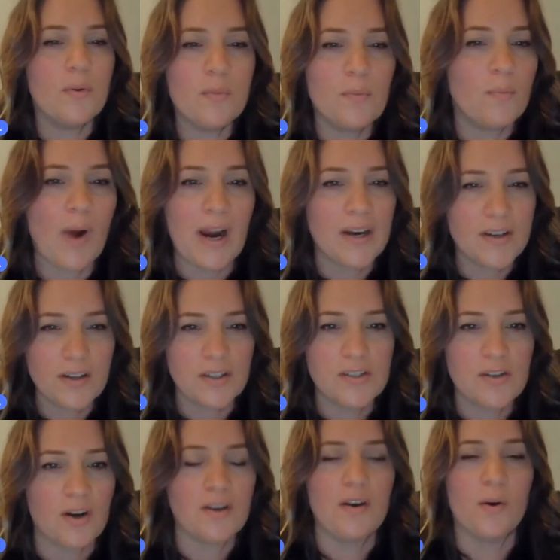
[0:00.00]
why are you going to
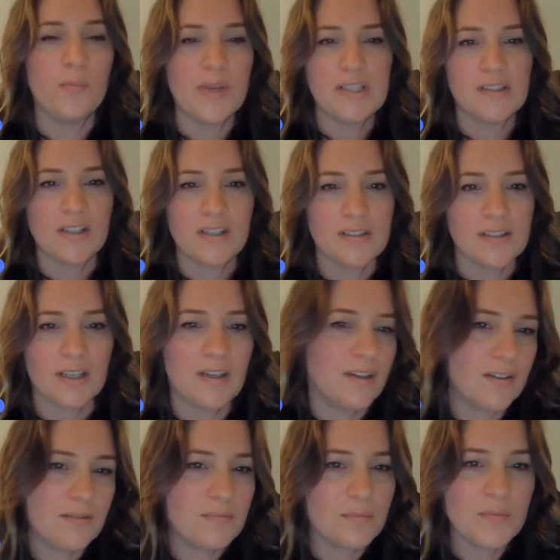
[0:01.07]
start your own business? Like,
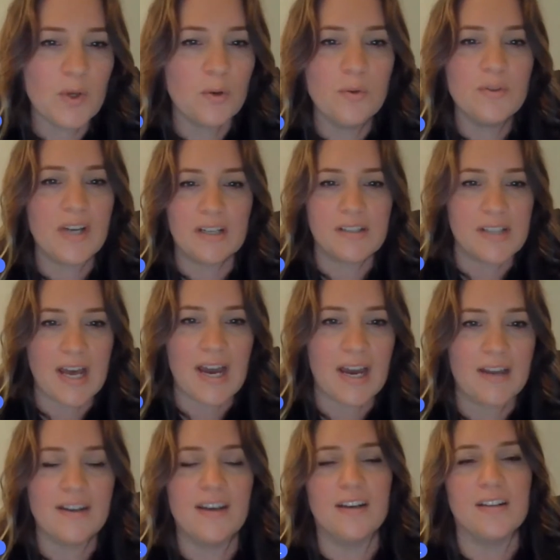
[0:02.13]
who does
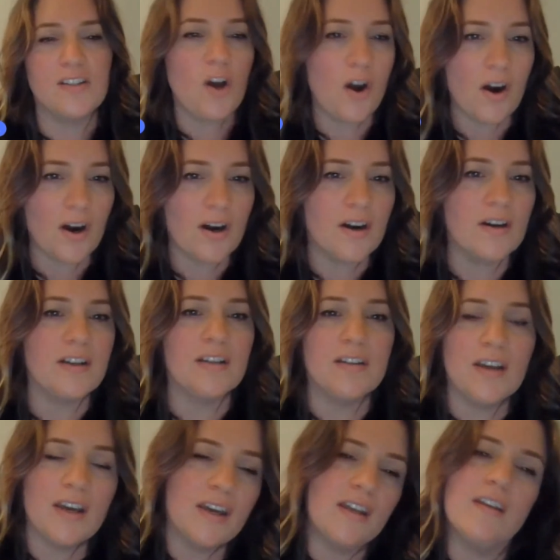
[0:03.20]
that? And it's hard.
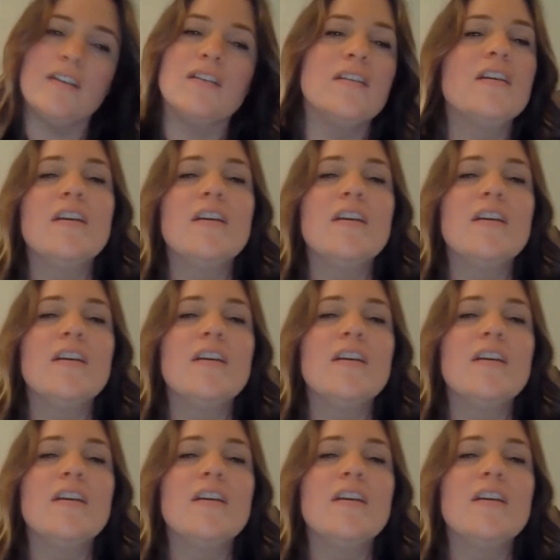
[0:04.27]
And,